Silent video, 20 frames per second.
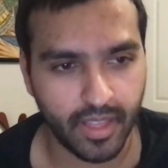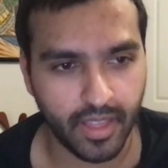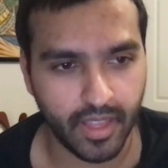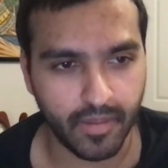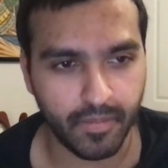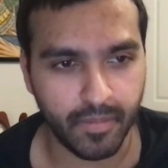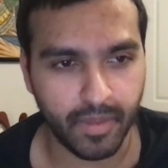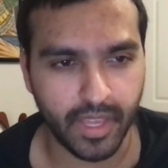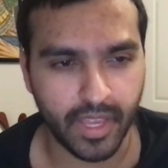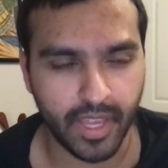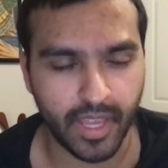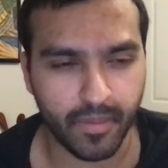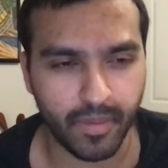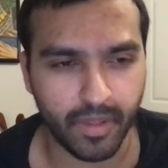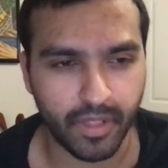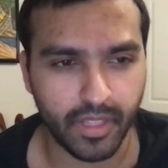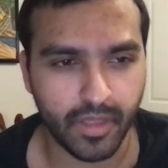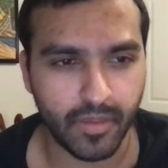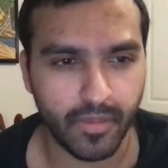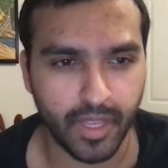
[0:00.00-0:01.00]
it being
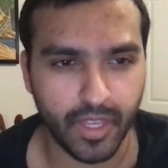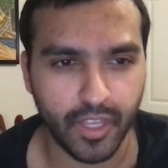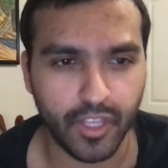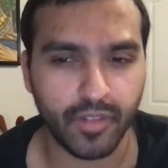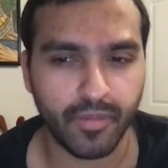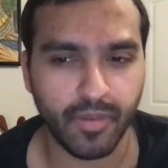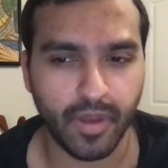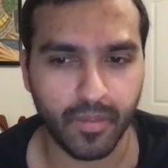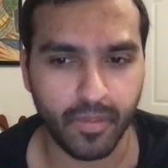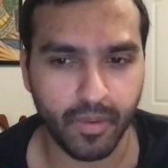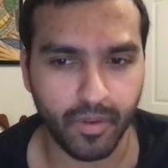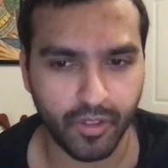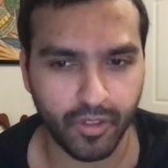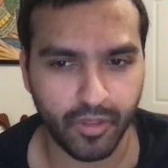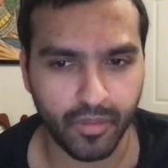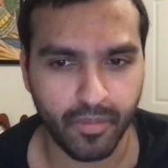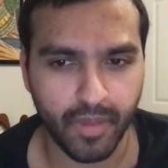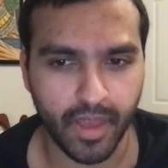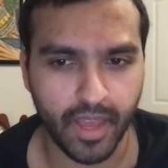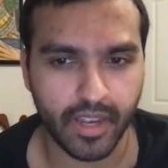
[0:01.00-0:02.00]
able to be used by
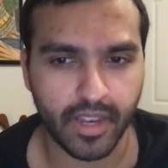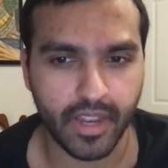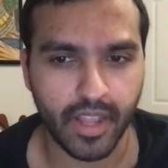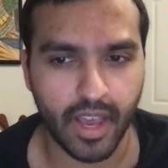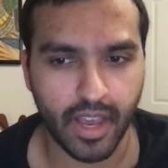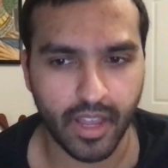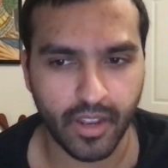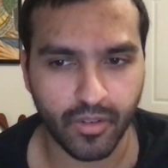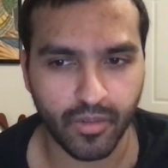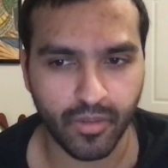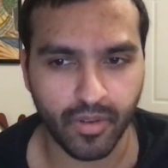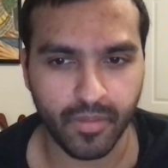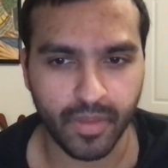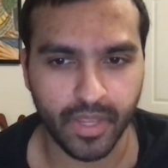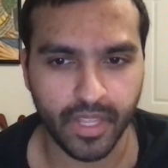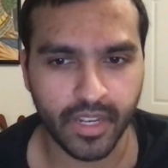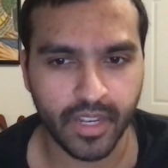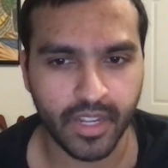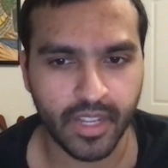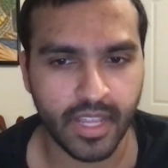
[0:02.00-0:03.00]
both men and
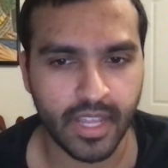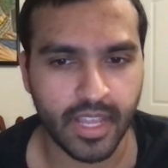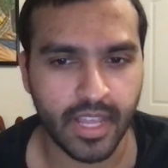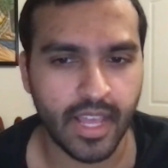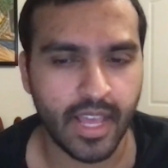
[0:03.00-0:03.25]
women.